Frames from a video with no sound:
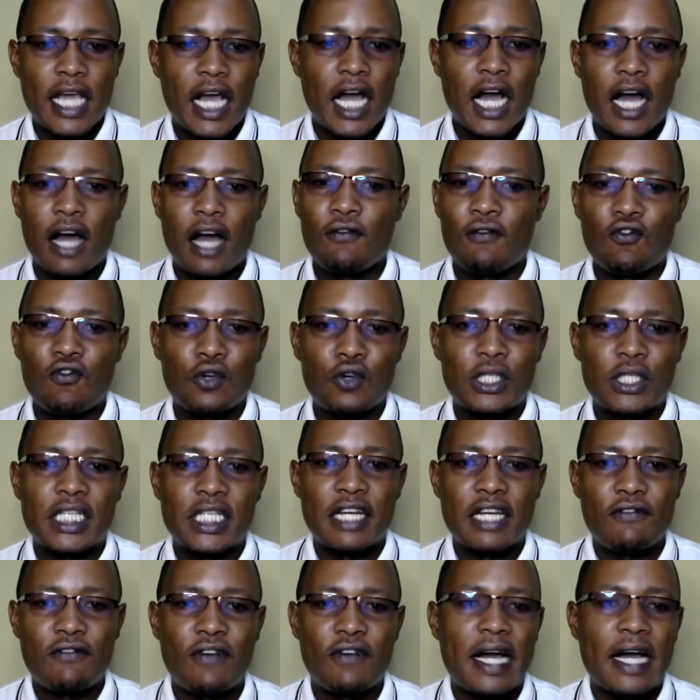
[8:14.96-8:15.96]
have
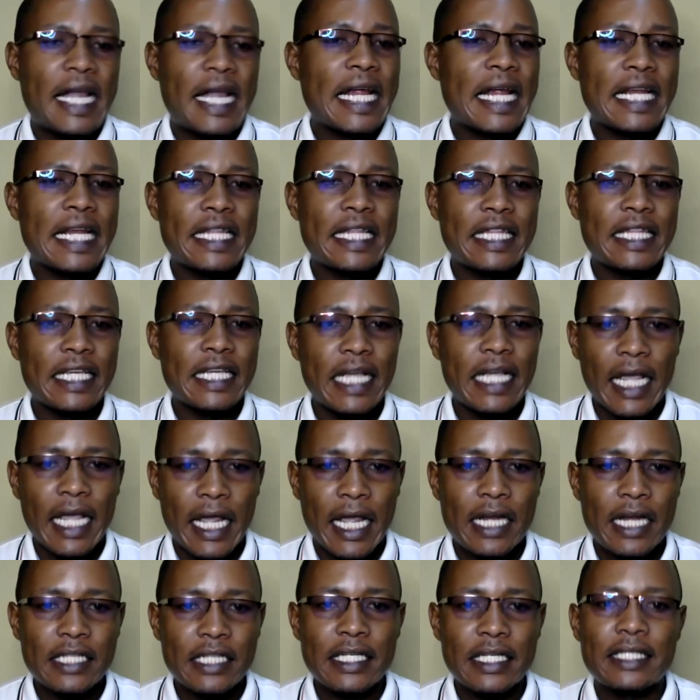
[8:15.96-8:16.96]
whatever. Anything
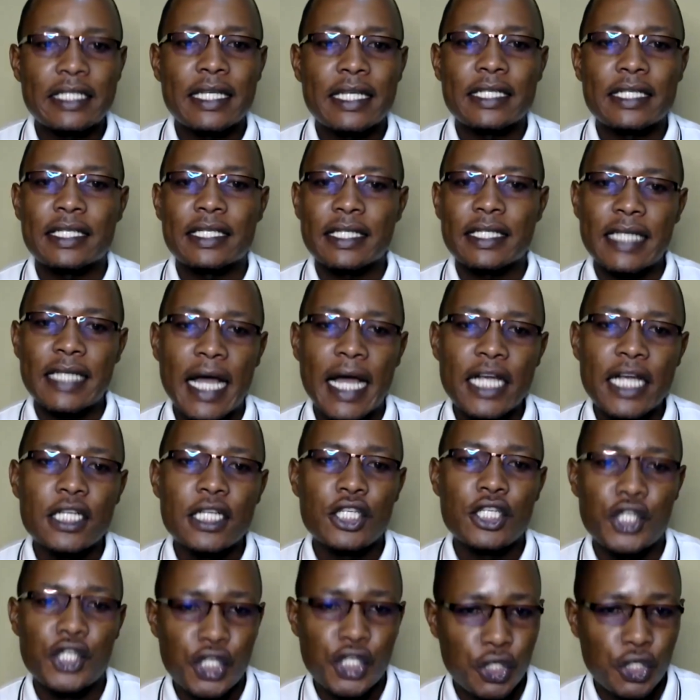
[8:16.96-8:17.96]
else is a
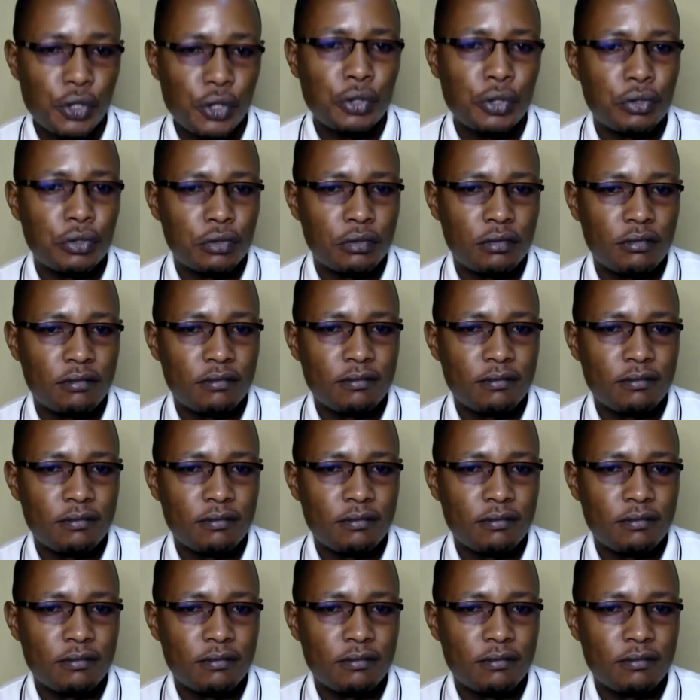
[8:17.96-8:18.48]
sideshow.